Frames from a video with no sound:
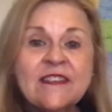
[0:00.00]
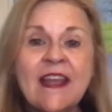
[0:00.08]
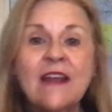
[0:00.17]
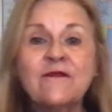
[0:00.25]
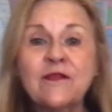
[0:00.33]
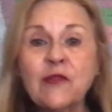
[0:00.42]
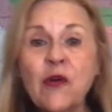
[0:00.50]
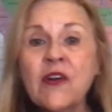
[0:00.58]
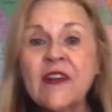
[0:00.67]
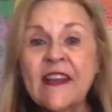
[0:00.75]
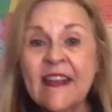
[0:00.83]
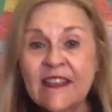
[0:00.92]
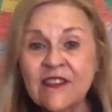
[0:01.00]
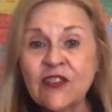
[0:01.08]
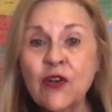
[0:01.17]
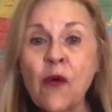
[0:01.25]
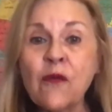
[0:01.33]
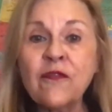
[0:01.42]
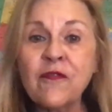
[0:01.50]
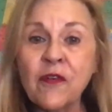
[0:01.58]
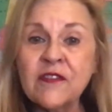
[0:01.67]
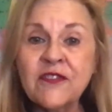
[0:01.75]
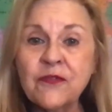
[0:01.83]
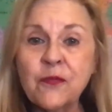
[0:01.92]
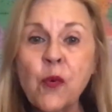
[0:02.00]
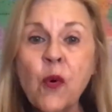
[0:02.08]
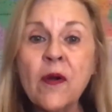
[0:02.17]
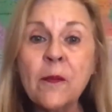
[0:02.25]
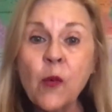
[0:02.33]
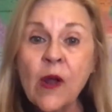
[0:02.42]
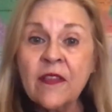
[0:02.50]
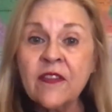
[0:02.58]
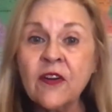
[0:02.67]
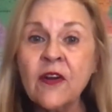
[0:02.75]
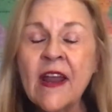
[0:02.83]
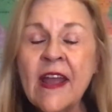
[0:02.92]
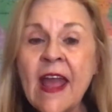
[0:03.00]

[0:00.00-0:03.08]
and Florida is known for its warm weather